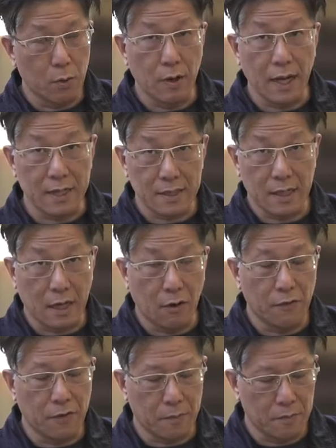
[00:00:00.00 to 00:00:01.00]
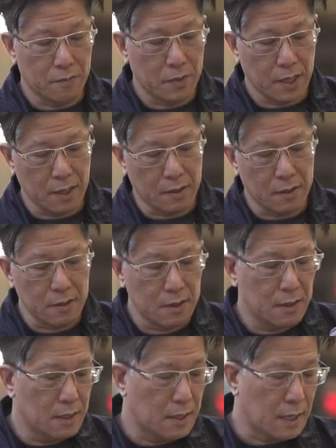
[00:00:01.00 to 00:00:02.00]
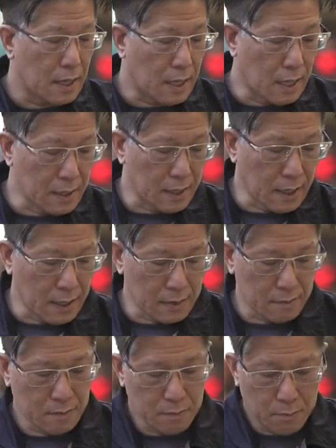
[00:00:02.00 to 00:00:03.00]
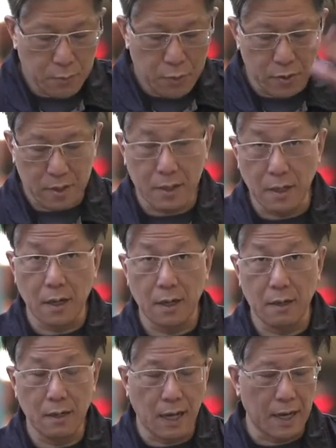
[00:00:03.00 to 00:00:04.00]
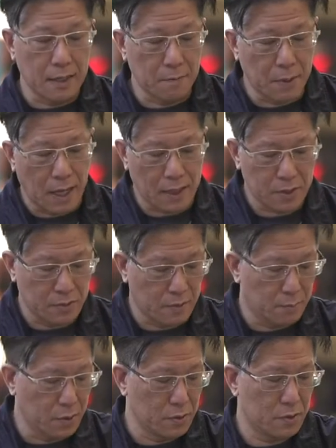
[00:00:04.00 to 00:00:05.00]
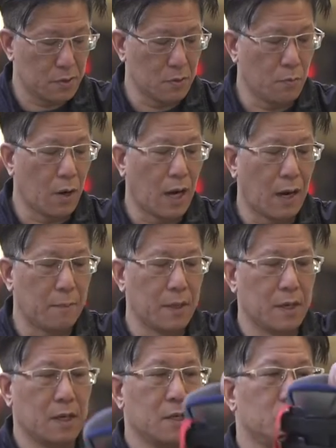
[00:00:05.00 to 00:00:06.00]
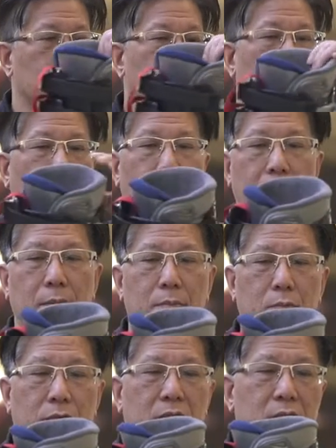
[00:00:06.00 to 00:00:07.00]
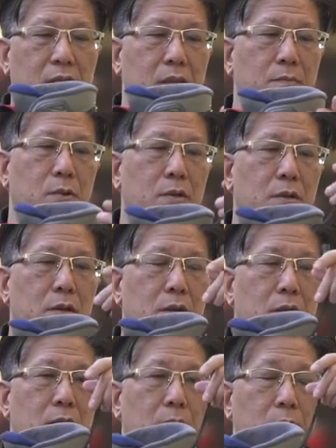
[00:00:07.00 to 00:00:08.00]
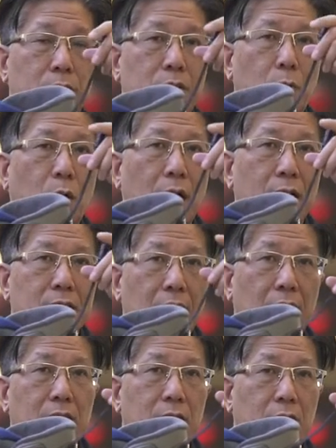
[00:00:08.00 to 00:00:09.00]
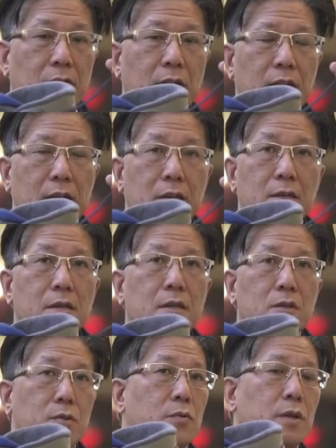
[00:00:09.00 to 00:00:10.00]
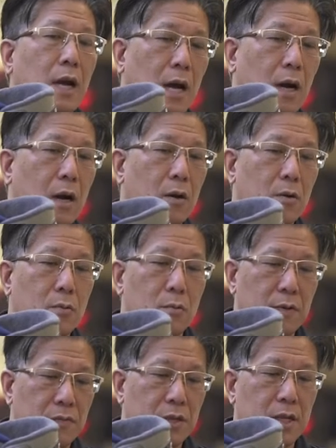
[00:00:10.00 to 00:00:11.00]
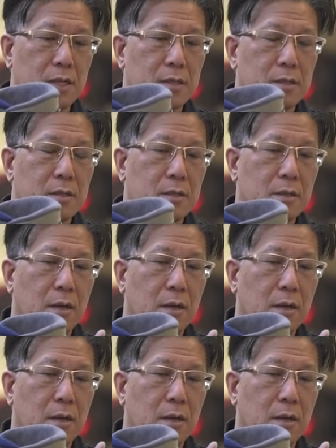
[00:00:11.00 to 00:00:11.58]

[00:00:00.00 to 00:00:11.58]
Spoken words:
will exit out from here, and then put the liner back to the boot. So what happened is you will end up with the ski boot with the wire dangling right here. So now with this,